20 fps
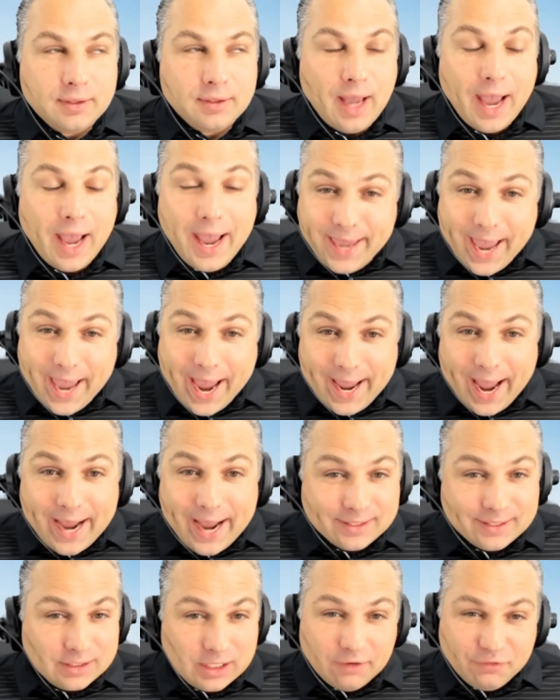aka
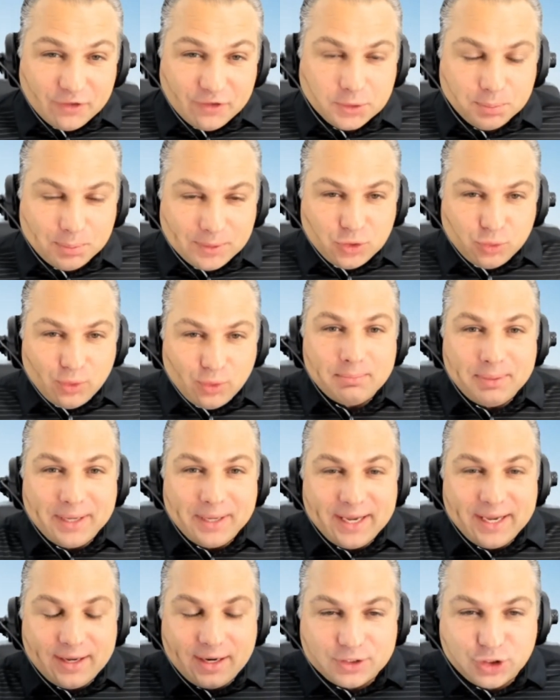the difference between
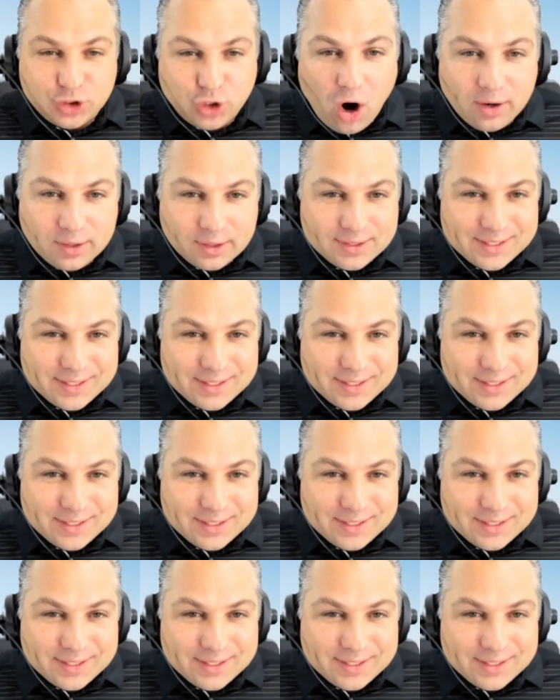being a starter